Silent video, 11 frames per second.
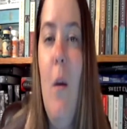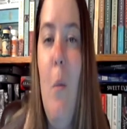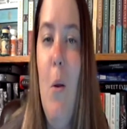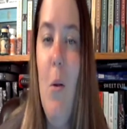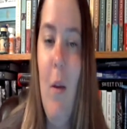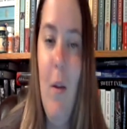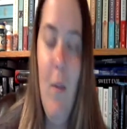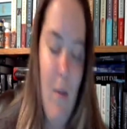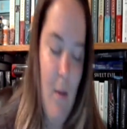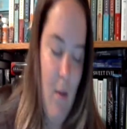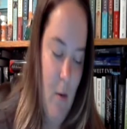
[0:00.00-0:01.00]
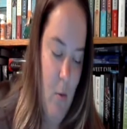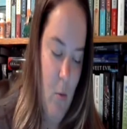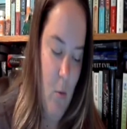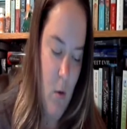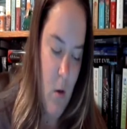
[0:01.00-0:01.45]
mental list.
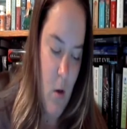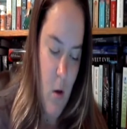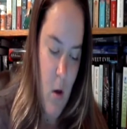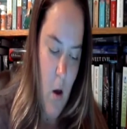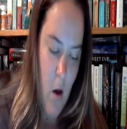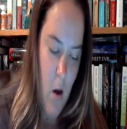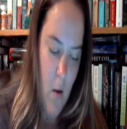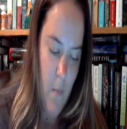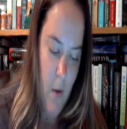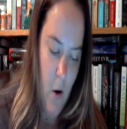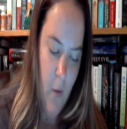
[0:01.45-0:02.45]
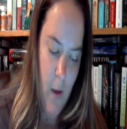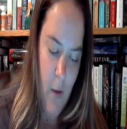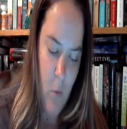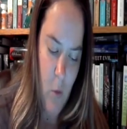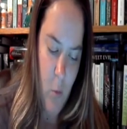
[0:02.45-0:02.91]
So I only
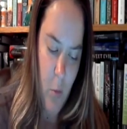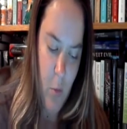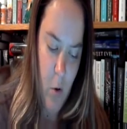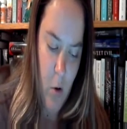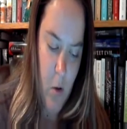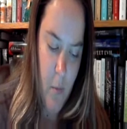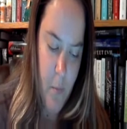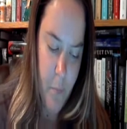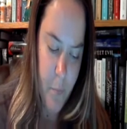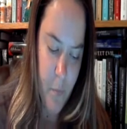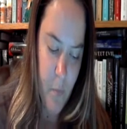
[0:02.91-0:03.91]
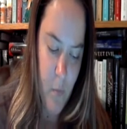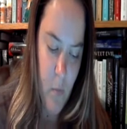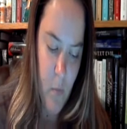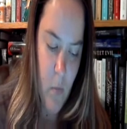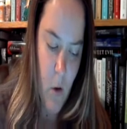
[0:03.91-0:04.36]
have one more book
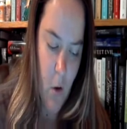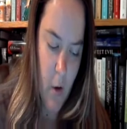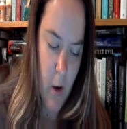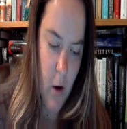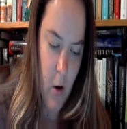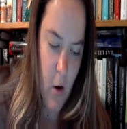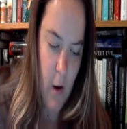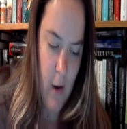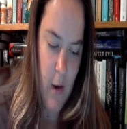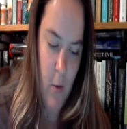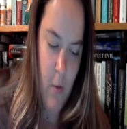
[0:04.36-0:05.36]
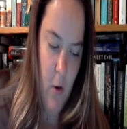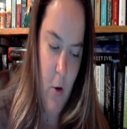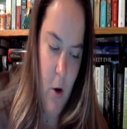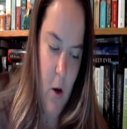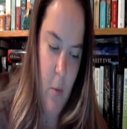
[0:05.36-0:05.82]
on here. I don't
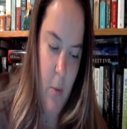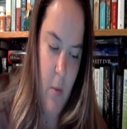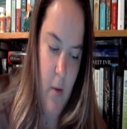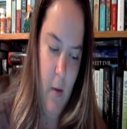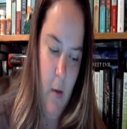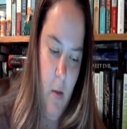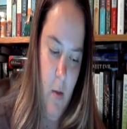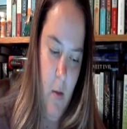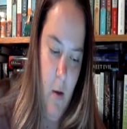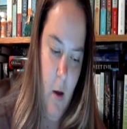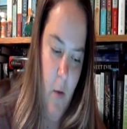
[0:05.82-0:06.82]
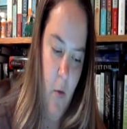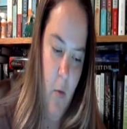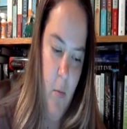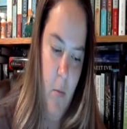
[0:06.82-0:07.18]
think you're going to be able to see the cover